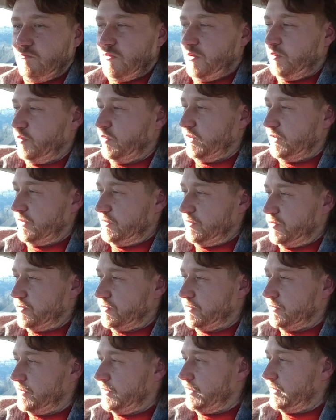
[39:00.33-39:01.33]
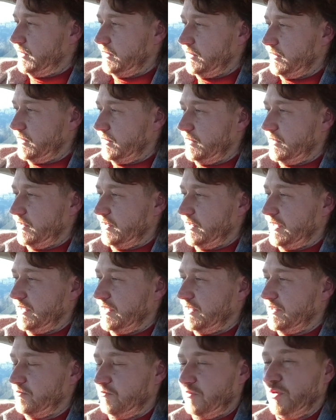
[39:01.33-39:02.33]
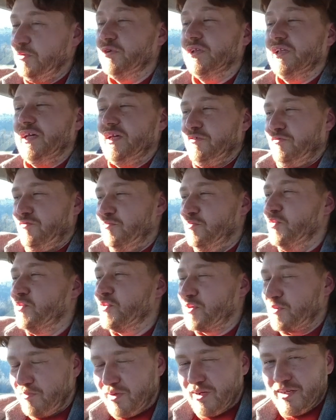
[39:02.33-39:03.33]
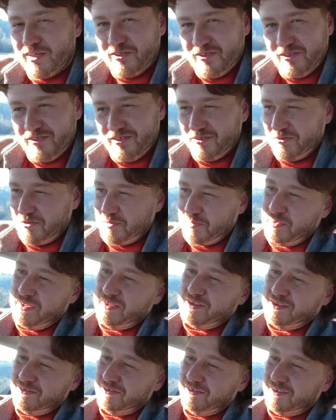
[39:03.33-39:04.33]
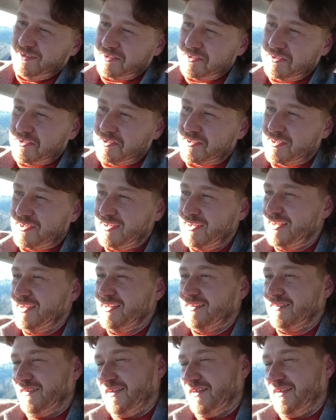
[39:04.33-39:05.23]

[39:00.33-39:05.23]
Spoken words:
we will enjoy, we will have more budget to spend on the car